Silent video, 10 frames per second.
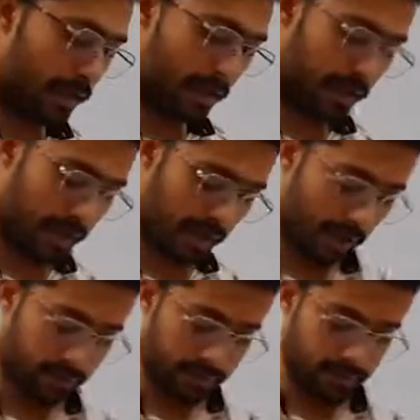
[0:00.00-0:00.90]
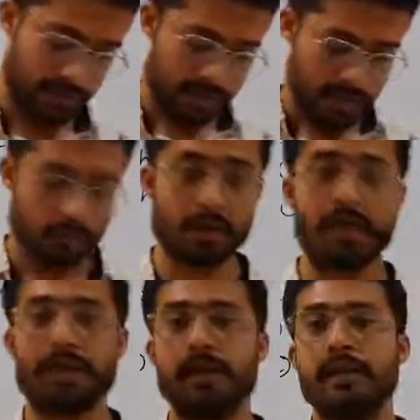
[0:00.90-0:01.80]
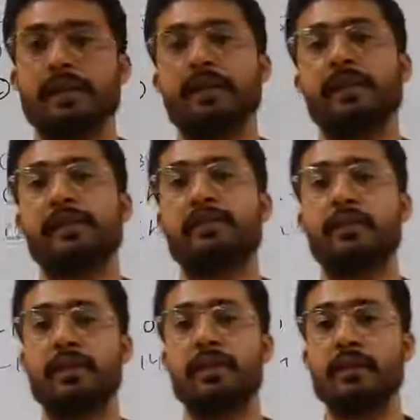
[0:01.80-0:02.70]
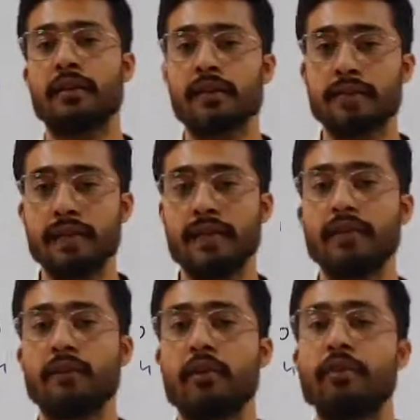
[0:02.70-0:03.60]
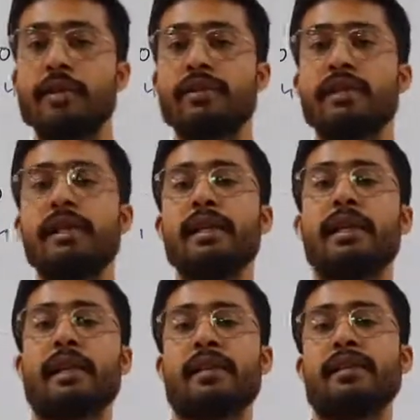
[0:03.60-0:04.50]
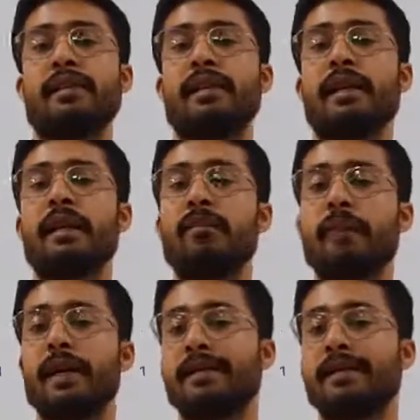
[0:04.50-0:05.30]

Then after, what are conductor means the things from which the electricity can pass,